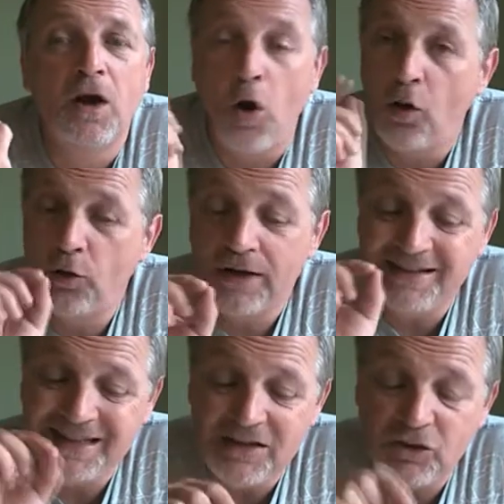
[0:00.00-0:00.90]
although you
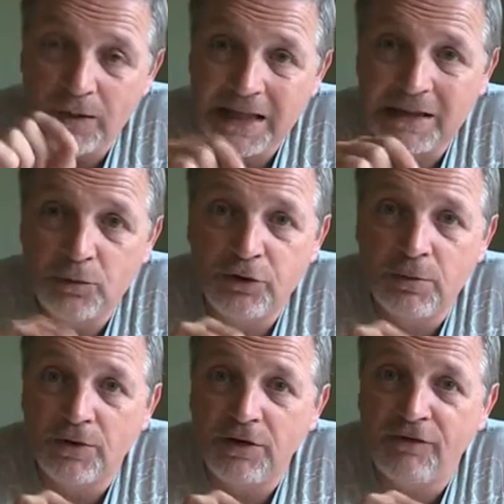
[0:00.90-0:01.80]
need to include
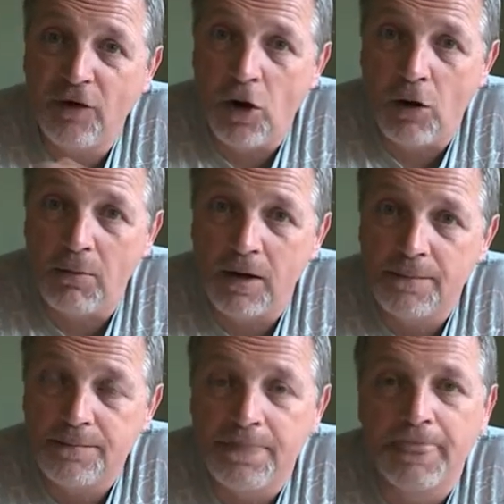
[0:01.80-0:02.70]
them on your form,
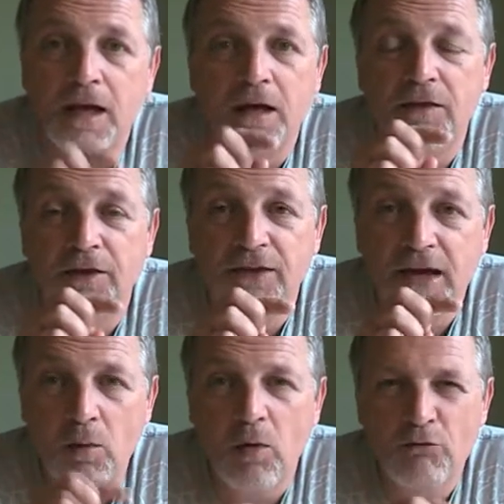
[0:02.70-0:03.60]

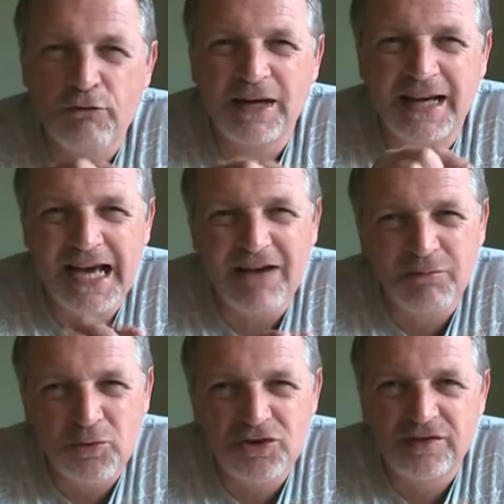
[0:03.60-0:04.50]
they won't really
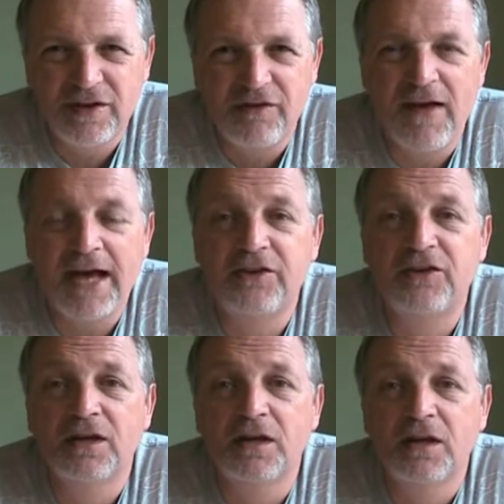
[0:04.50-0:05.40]
have much of an
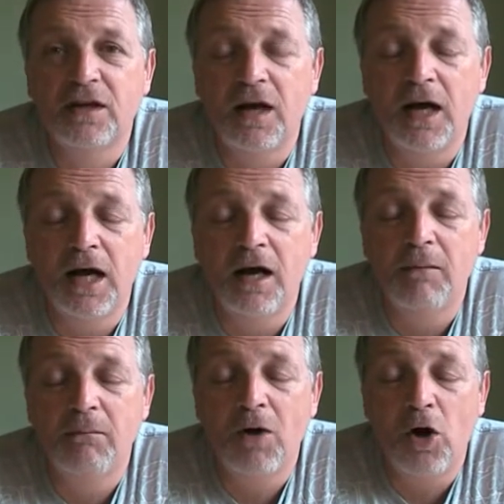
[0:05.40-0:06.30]
effect
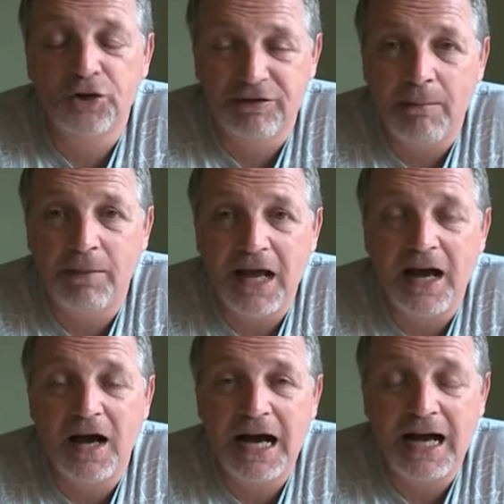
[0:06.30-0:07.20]
on your
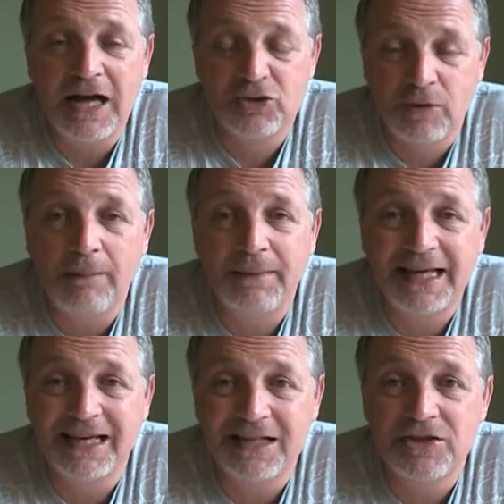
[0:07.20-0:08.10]
actual
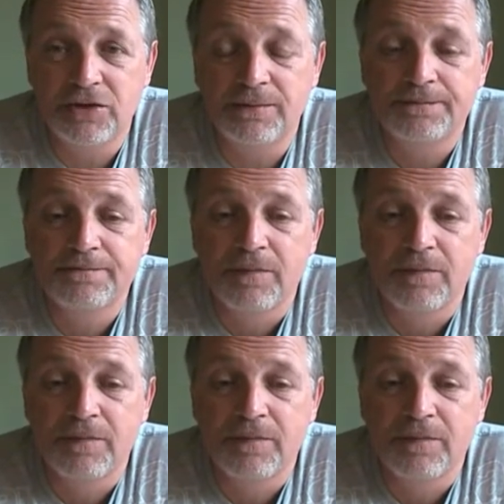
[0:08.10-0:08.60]
application.